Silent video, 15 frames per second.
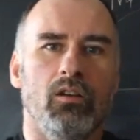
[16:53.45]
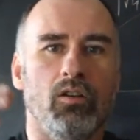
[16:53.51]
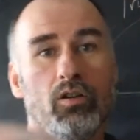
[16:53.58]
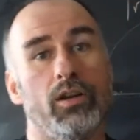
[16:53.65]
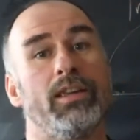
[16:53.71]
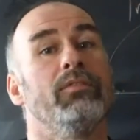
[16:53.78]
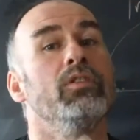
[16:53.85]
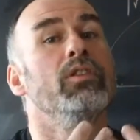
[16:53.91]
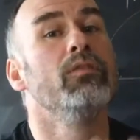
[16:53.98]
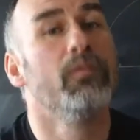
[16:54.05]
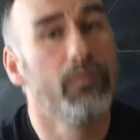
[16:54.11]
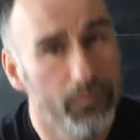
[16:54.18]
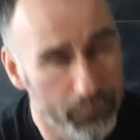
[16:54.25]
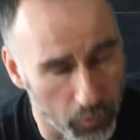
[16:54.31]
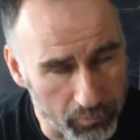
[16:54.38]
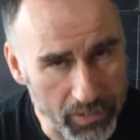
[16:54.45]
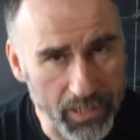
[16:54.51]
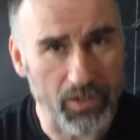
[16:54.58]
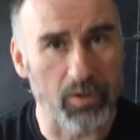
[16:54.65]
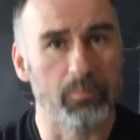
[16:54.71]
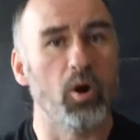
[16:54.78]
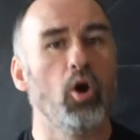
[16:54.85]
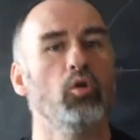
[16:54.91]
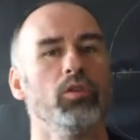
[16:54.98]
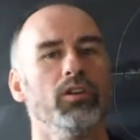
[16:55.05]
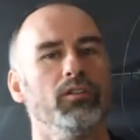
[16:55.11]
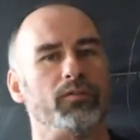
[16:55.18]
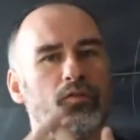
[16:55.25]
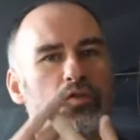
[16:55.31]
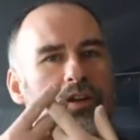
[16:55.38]
or a given Fourier
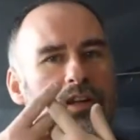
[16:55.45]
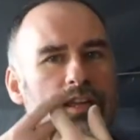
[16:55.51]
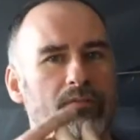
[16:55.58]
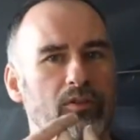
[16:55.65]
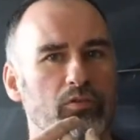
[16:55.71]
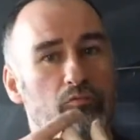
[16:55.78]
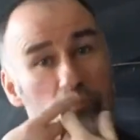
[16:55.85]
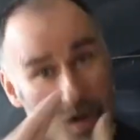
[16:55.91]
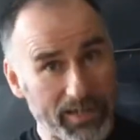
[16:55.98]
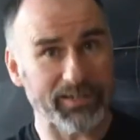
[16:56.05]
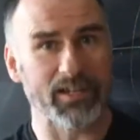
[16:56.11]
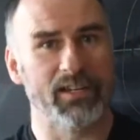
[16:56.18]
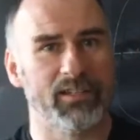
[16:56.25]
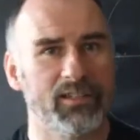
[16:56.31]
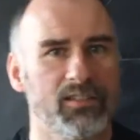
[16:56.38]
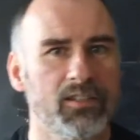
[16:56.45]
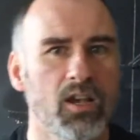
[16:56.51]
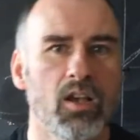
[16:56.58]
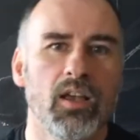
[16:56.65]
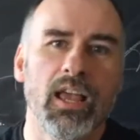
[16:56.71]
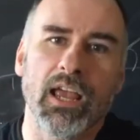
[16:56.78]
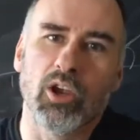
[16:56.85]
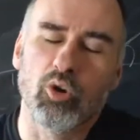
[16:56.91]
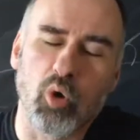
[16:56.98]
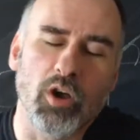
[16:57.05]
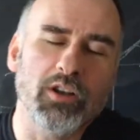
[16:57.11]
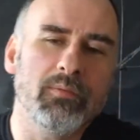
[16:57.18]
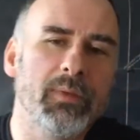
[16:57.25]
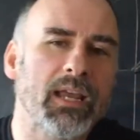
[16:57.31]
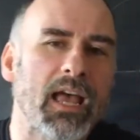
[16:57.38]
component for a given resonance. In
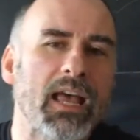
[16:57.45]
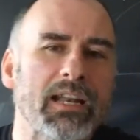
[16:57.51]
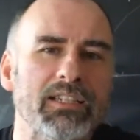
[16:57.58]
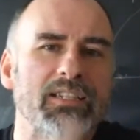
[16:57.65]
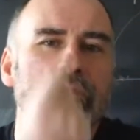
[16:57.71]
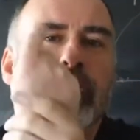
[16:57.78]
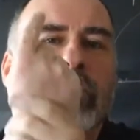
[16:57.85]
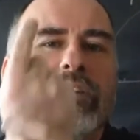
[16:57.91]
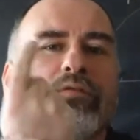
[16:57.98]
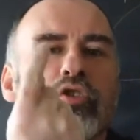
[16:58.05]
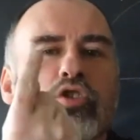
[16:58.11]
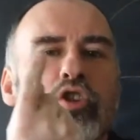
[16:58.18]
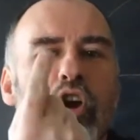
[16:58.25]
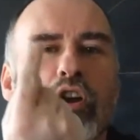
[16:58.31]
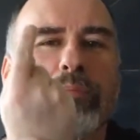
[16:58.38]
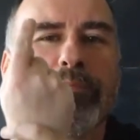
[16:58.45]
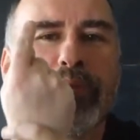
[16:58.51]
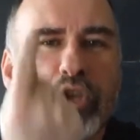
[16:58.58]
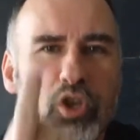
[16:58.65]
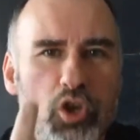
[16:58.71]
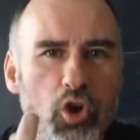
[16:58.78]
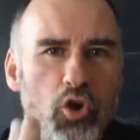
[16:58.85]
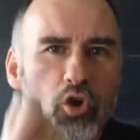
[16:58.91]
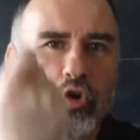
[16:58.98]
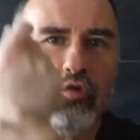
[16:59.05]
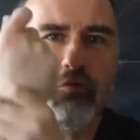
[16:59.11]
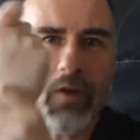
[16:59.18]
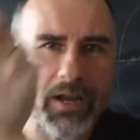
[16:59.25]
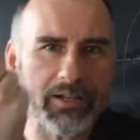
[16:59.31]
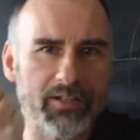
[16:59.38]
quantum mechanics, if we've just got a pure
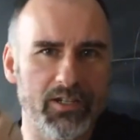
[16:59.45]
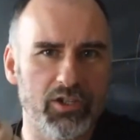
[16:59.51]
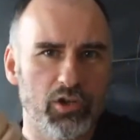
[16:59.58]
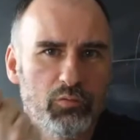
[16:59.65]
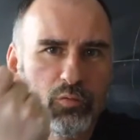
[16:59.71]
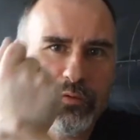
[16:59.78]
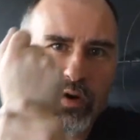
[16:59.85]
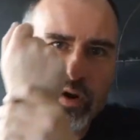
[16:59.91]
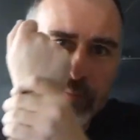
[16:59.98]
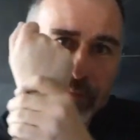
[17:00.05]
resonance, if we've got a